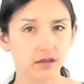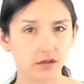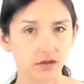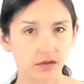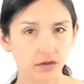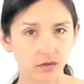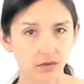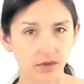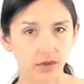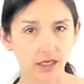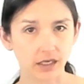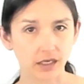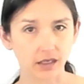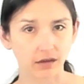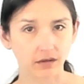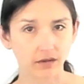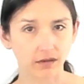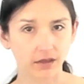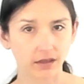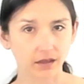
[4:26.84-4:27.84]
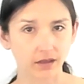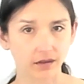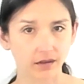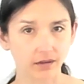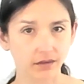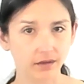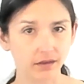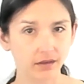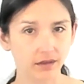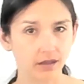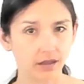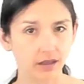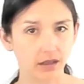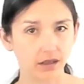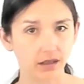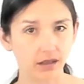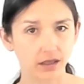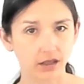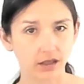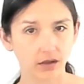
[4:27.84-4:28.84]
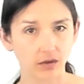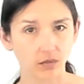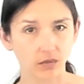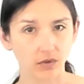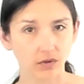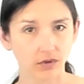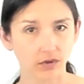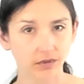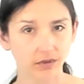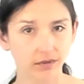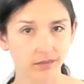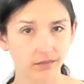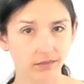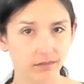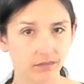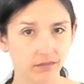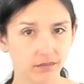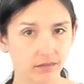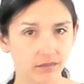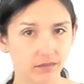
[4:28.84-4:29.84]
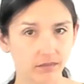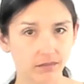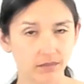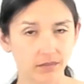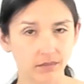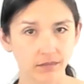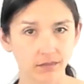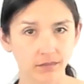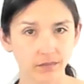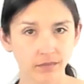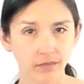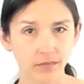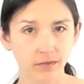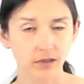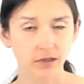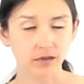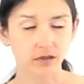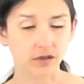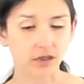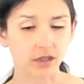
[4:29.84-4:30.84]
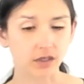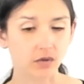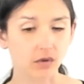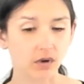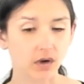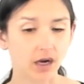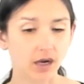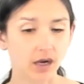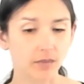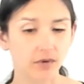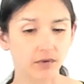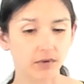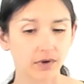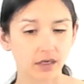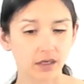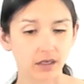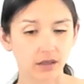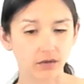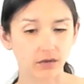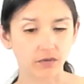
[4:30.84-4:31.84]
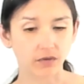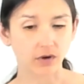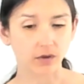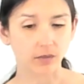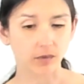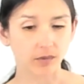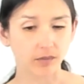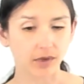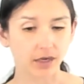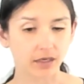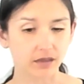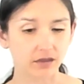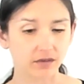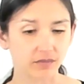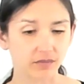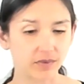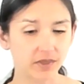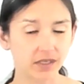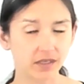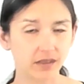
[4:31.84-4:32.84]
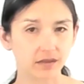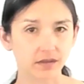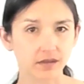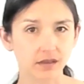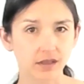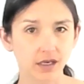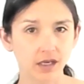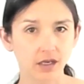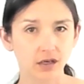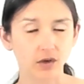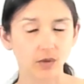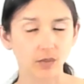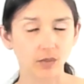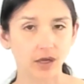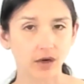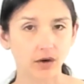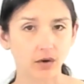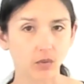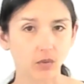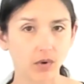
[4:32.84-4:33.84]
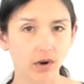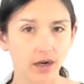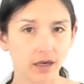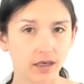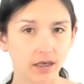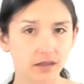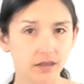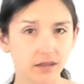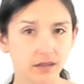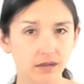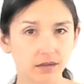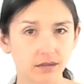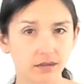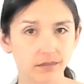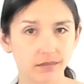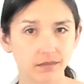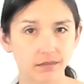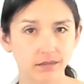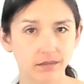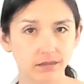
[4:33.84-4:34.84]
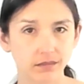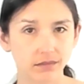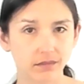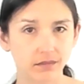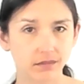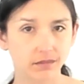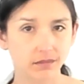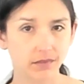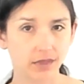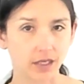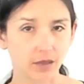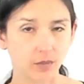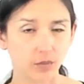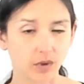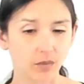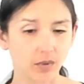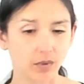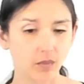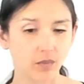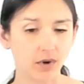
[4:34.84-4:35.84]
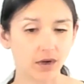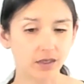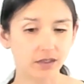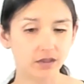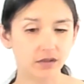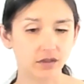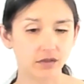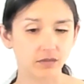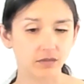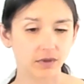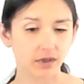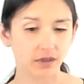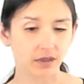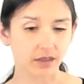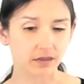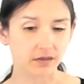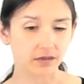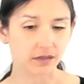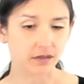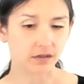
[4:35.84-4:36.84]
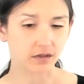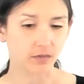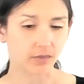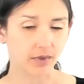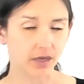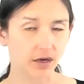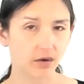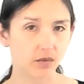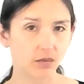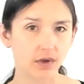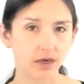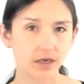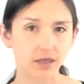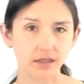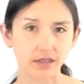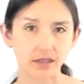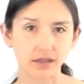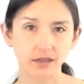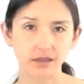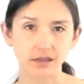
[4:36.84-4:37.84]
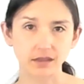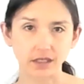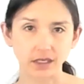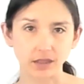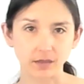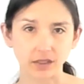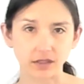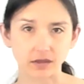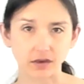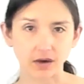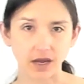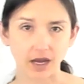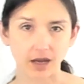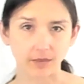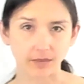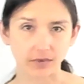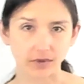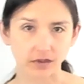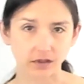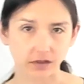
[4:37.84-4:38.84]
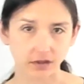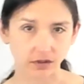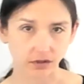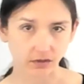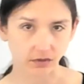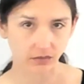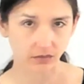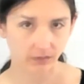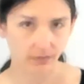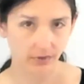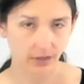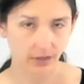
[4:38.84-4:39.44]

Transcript: do anything in the world. So that you are operating from a mind of peace no matter what. And what we want you to realize is no matter what is seeming to happen to you,